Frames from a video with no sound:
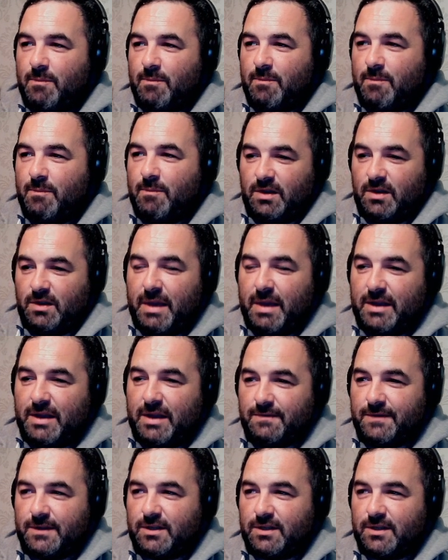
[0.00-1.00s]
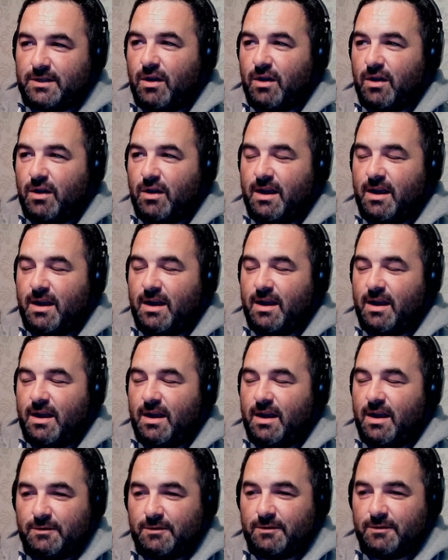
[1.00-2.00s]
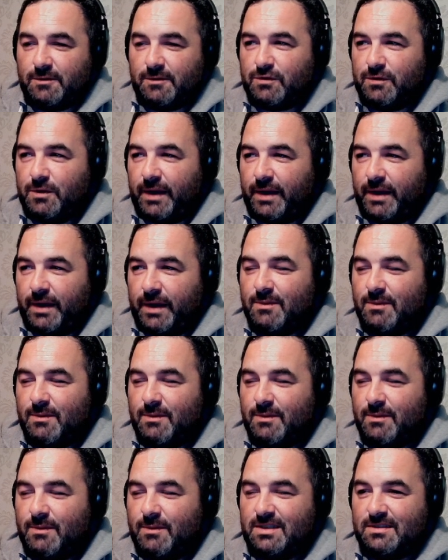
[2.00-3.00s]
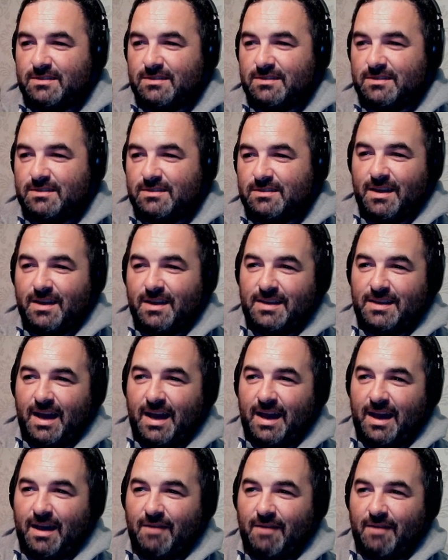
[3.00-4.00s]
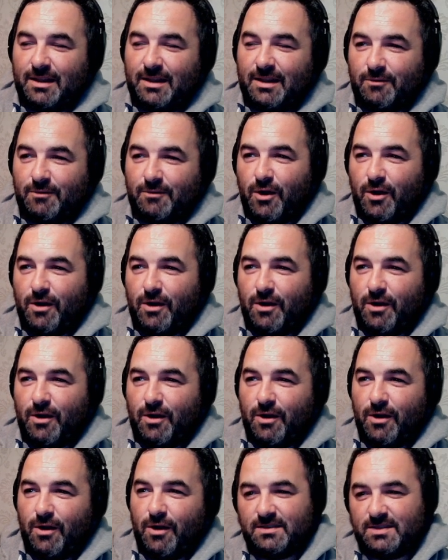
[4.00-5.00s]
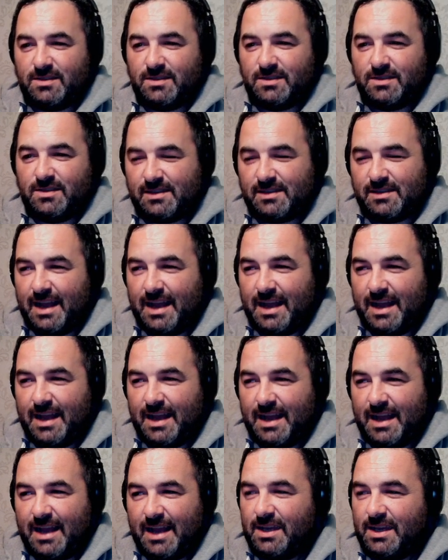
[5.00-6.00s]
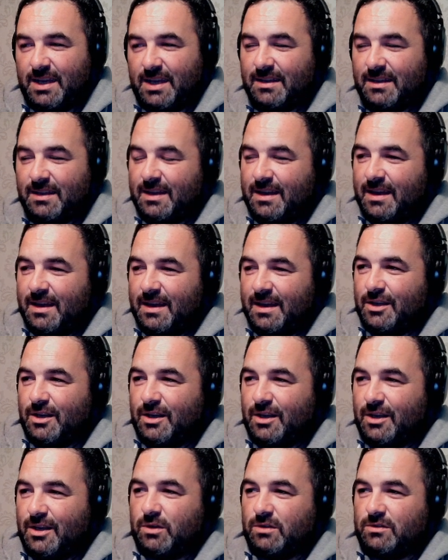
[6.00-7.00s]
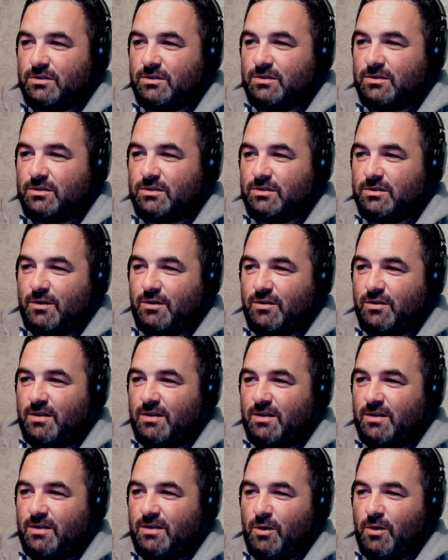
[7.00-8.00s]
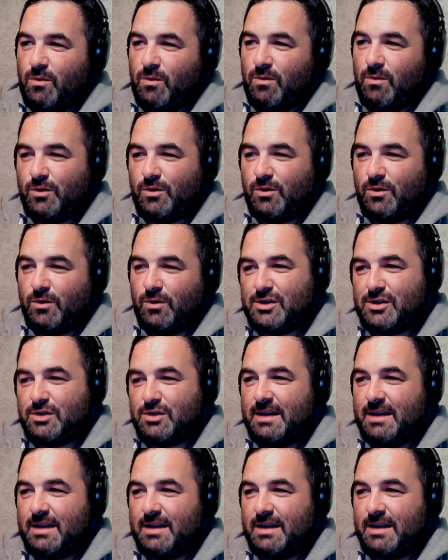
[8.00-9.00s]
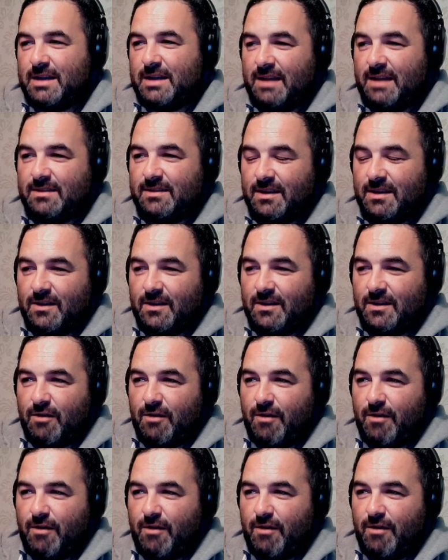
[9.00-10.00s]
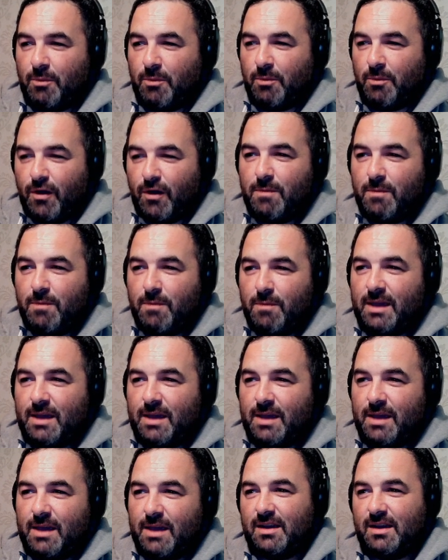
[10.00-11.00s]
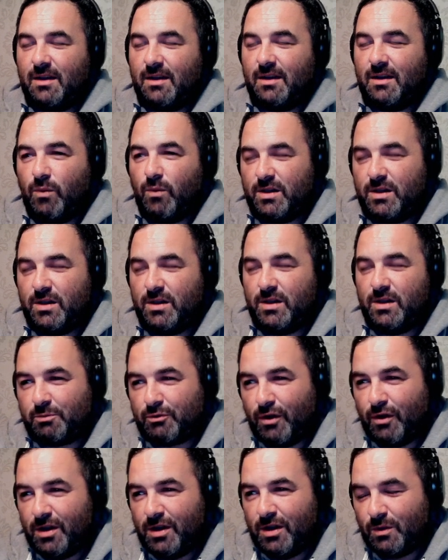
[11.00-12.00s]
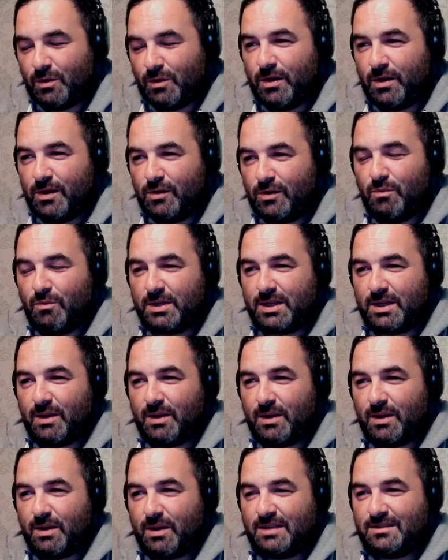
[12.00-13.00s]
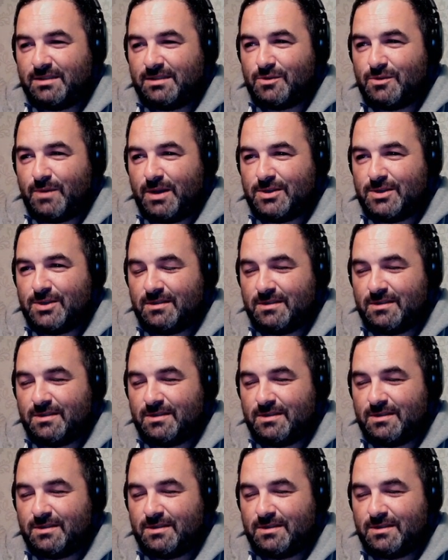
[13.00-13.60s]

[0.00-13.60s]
You've mentioned Vertonghen there missing for the first few games of the season. You have Alderweireld, I think, is he in his last year of a deal? There is a few question marks to be had around that. But right back in particular, were you surprised at what he done with that situation?